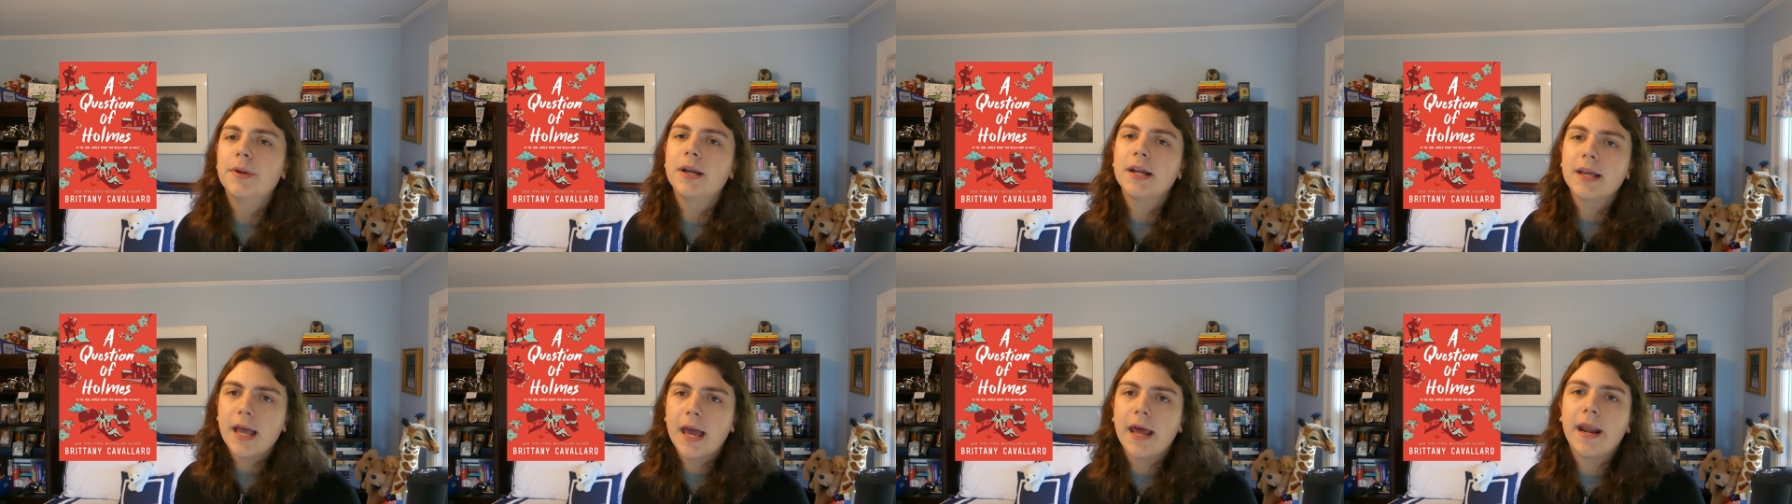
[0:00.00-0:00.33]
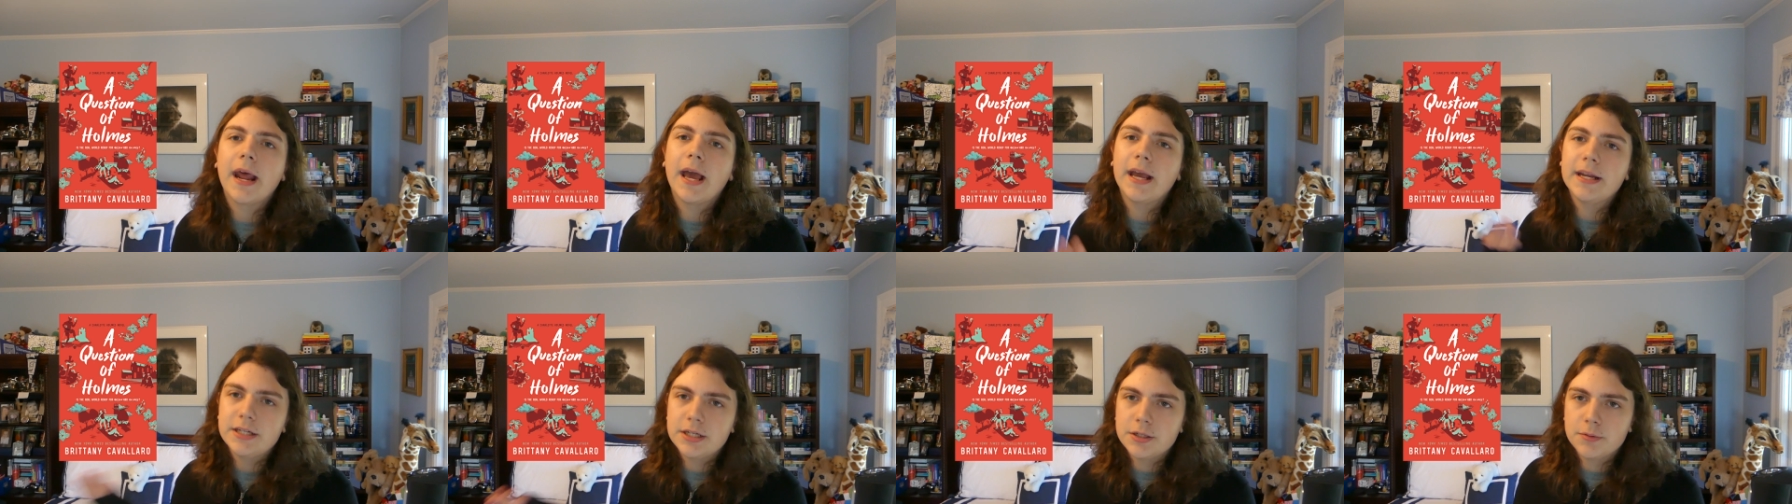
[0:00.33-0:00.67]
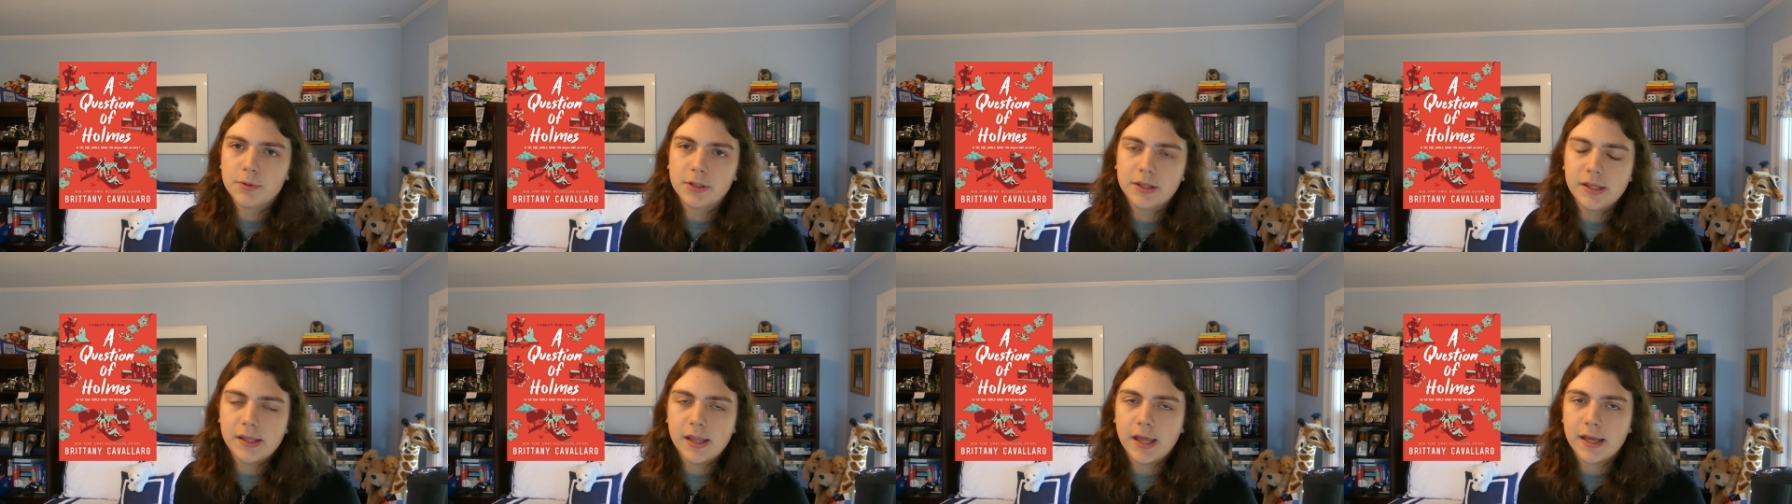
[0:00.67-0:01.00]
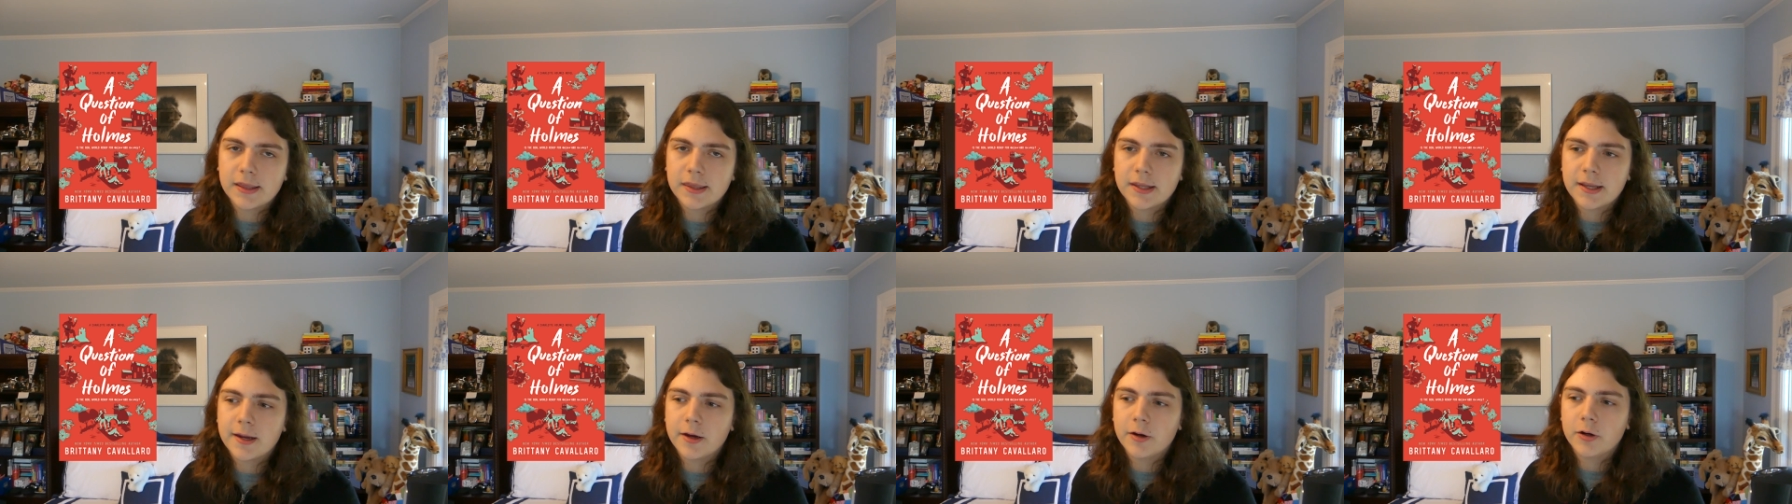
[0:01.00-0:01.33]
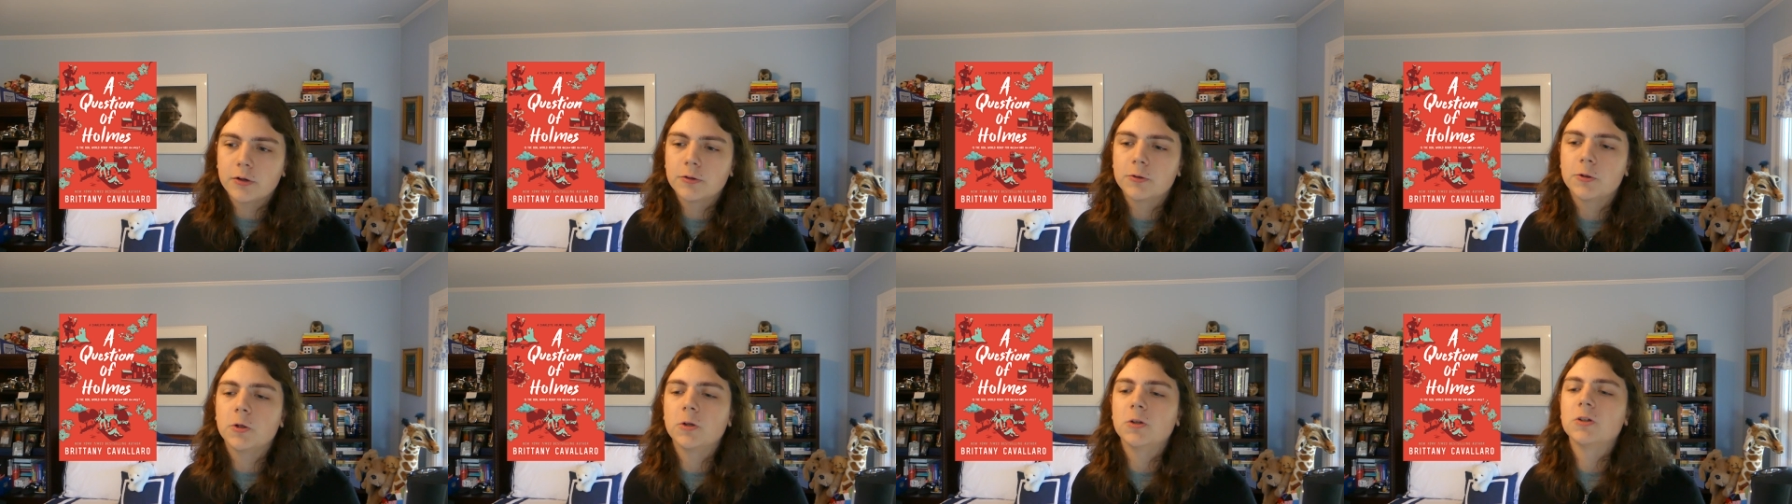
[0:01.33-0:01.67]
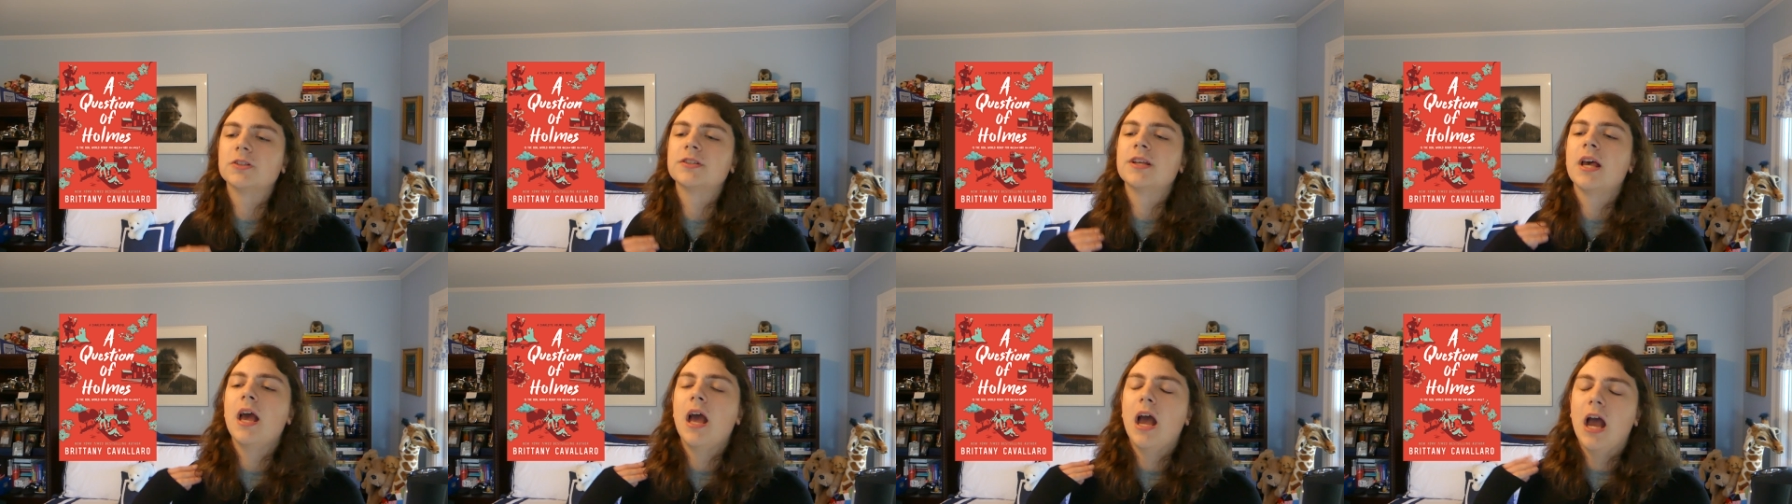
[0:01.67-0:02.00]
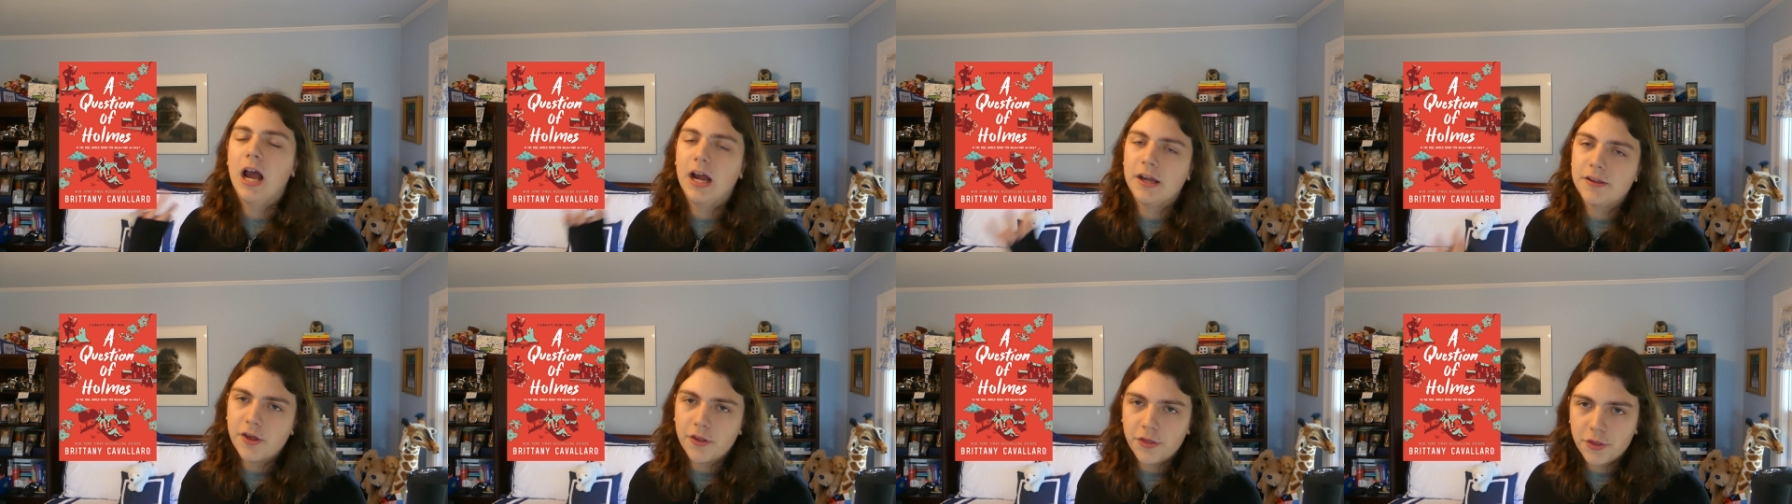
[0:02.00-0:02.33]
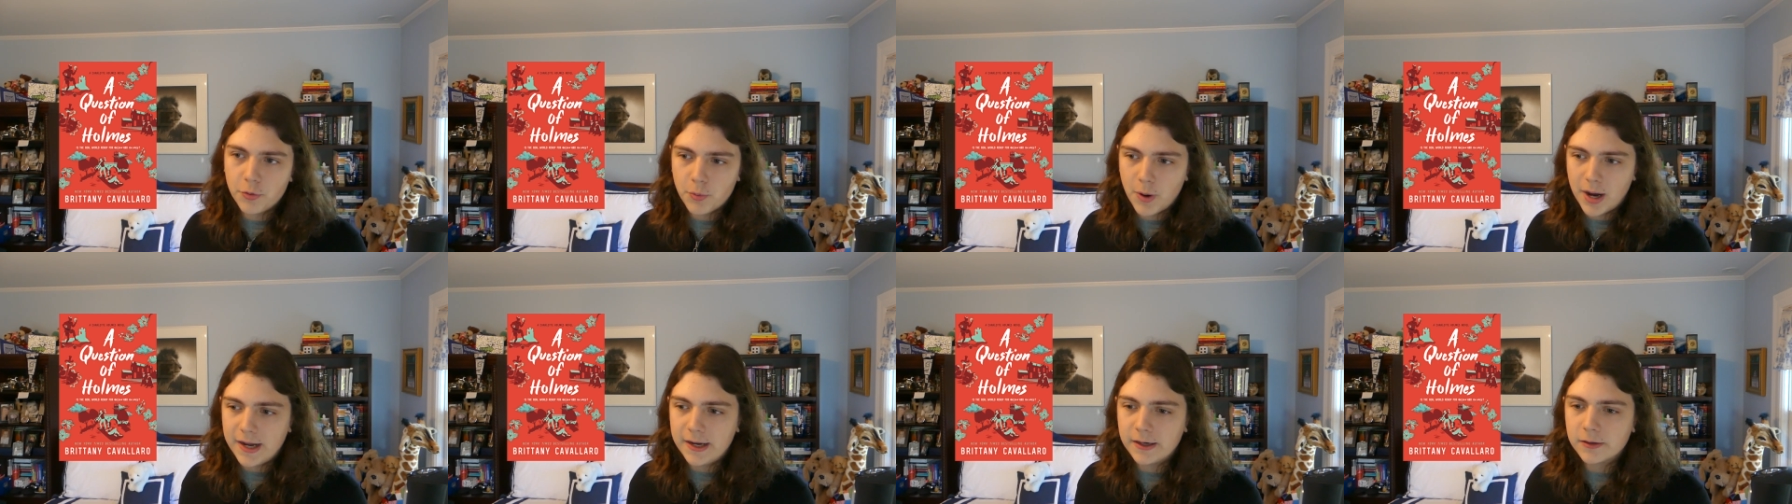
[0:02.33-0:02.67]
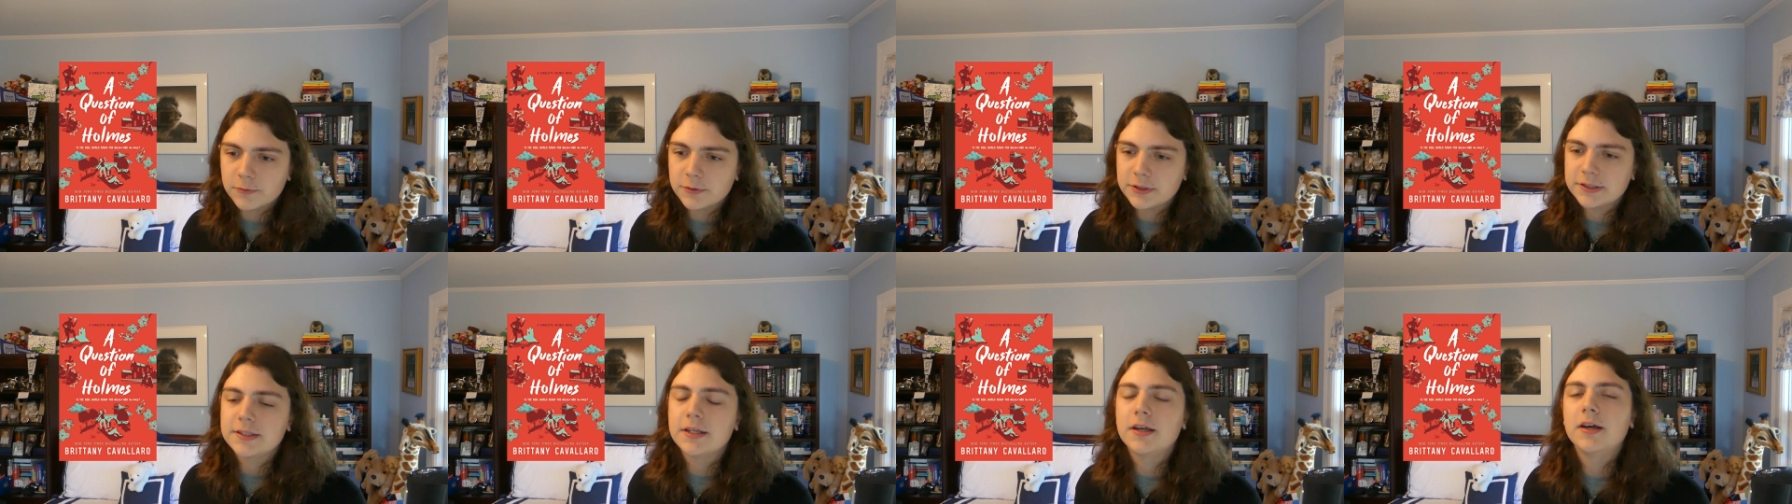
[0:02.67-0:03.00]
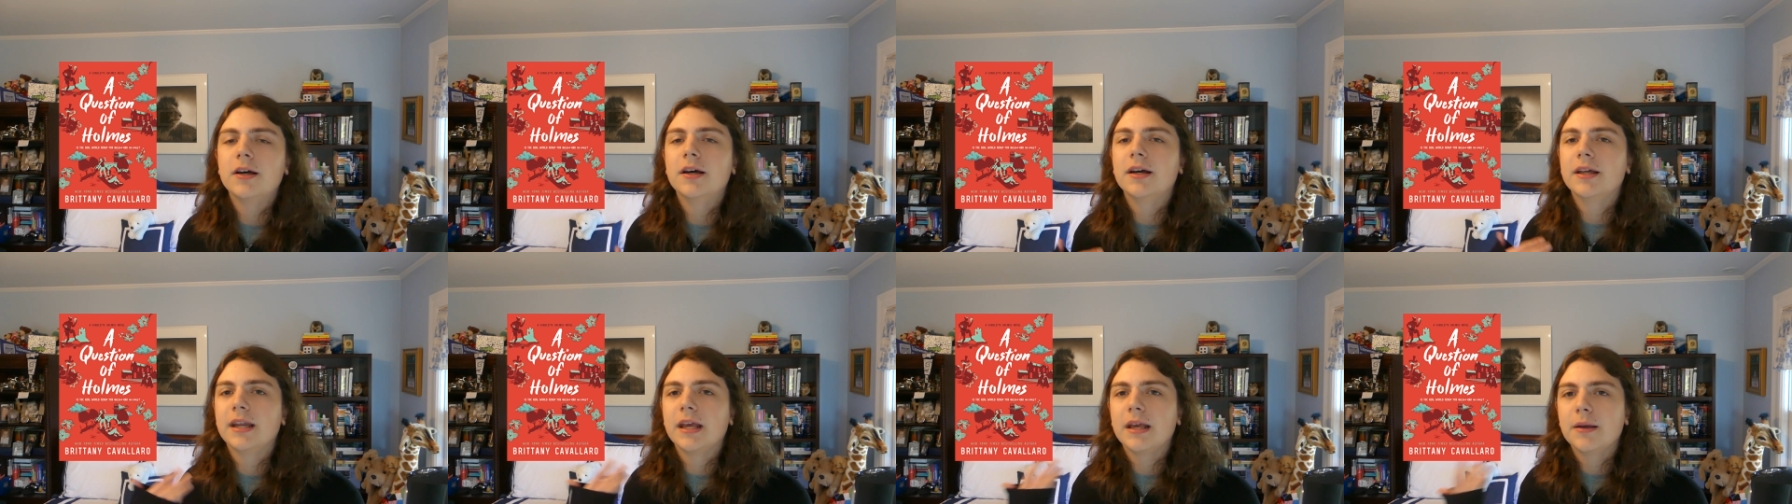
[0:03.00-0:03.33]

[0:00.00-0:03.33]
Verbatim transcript: but again, I did really like the characters. I thought the writing was good.